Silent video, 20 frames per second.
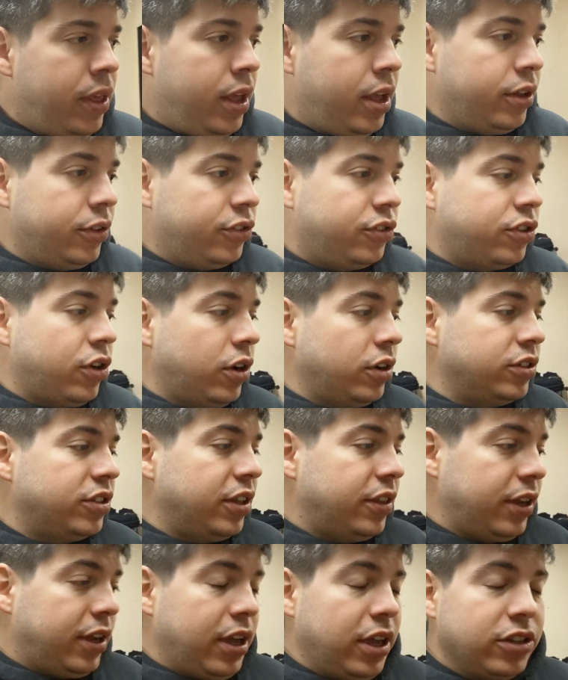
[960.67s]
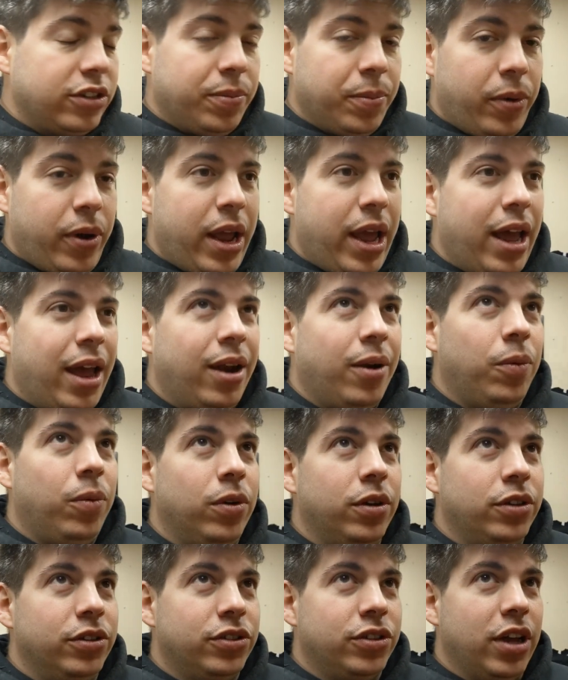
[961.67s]
the concerns that the customer had
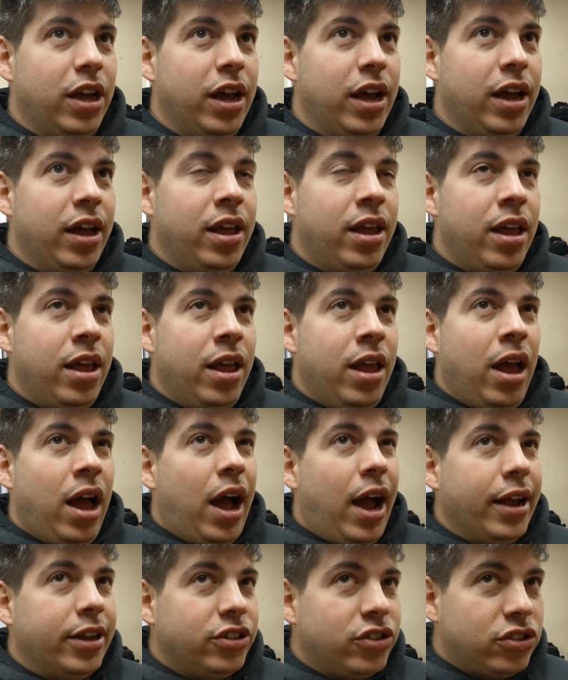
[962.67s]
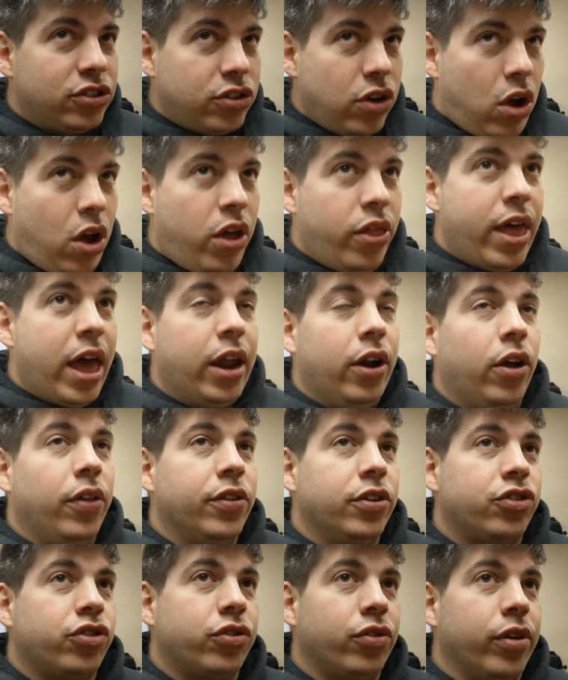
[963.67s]
was uh, I saw that
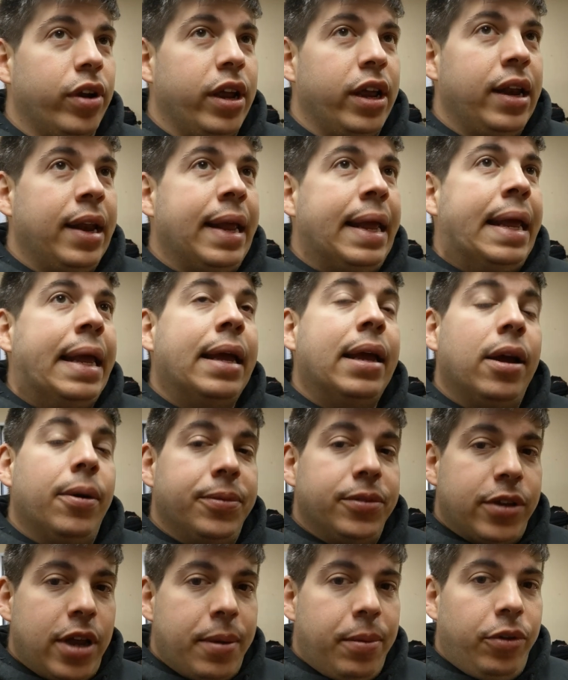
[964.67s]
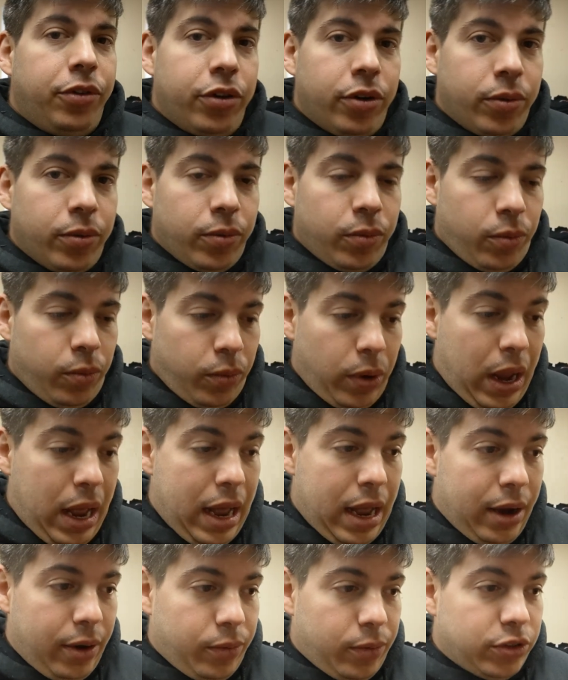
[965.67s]
on the street and was able to
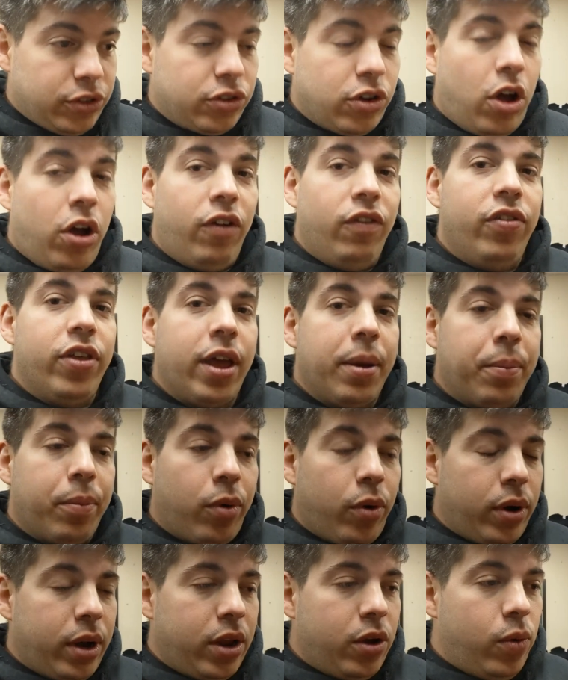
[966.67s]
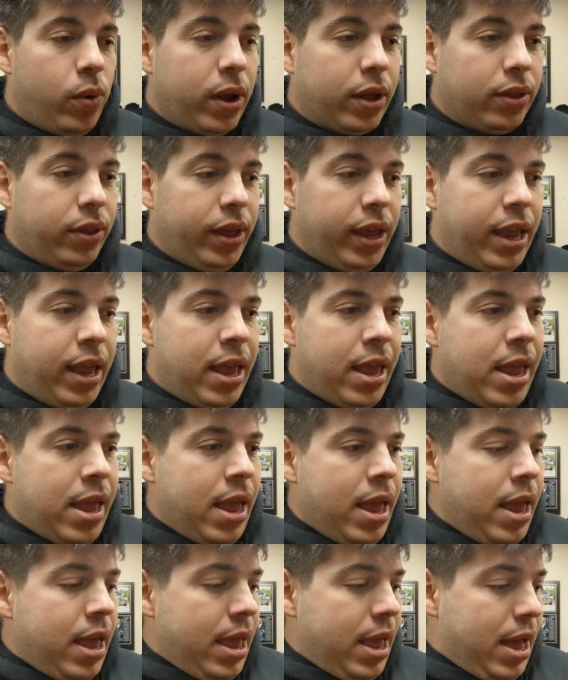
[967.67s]
uh, resolve them pretty quickly.
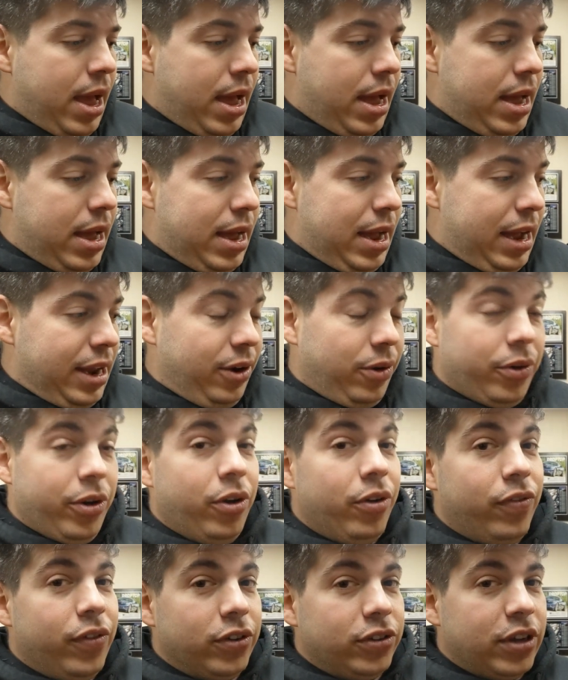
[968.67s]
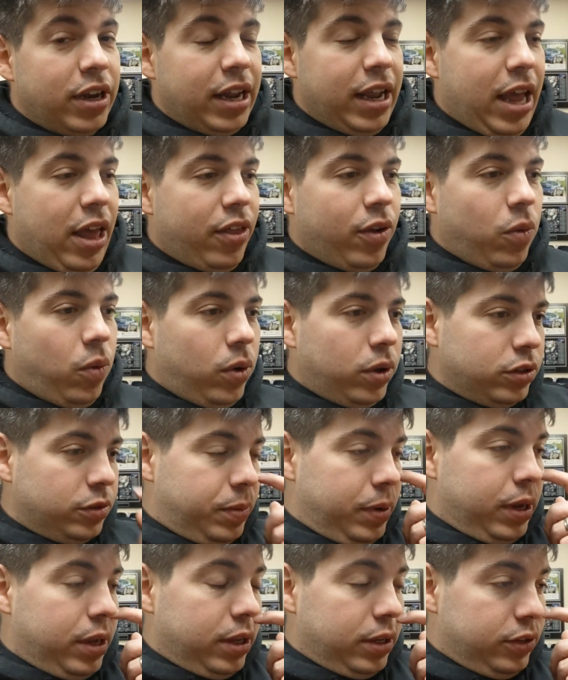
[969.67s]
Uh, I don't know if there's any other
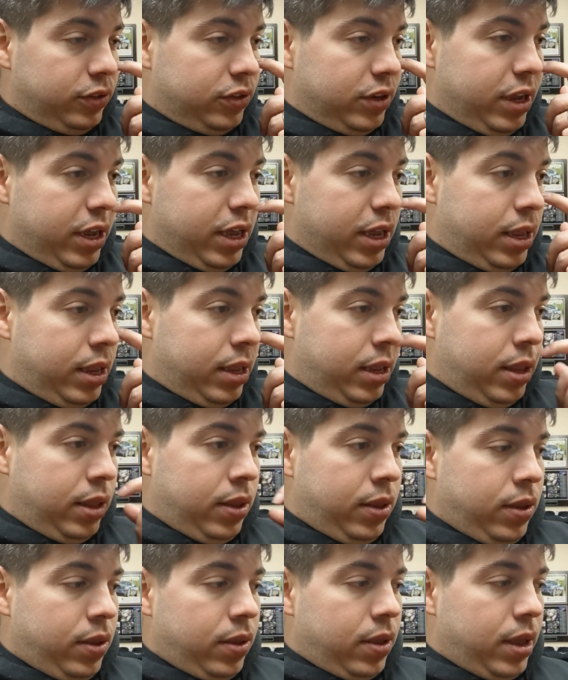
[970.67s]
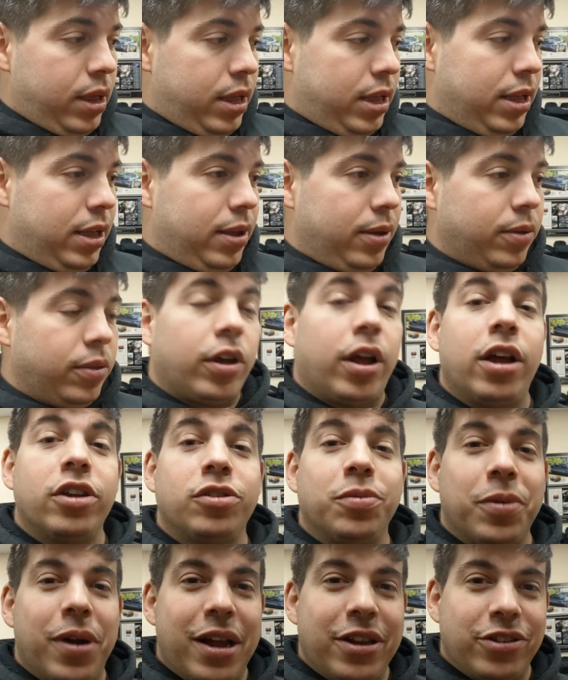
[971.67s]
ones because uh, uh, the
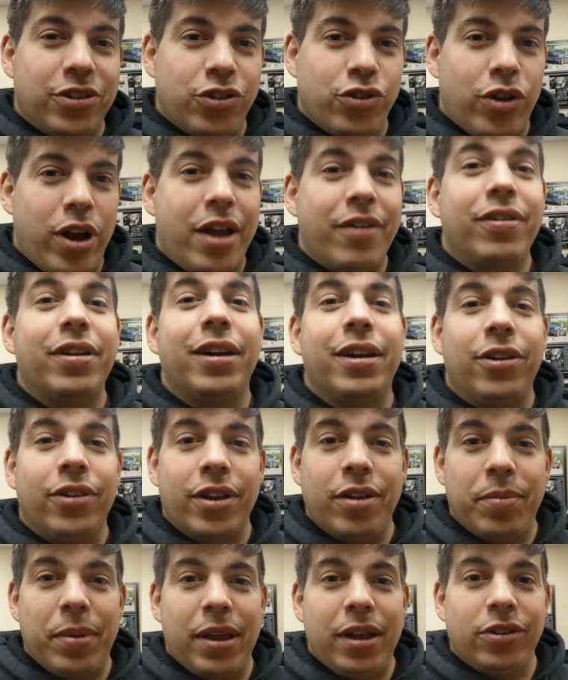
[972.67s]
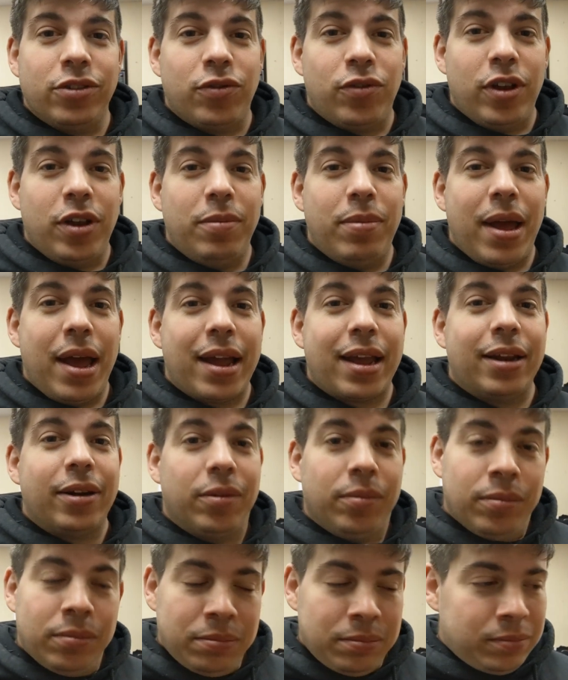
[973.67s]
customer has to drive it and he'll give me his feedback.
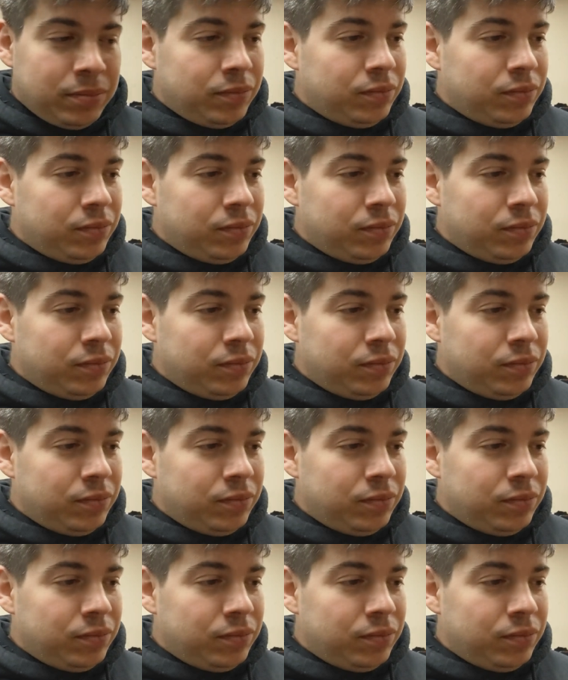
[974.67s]
And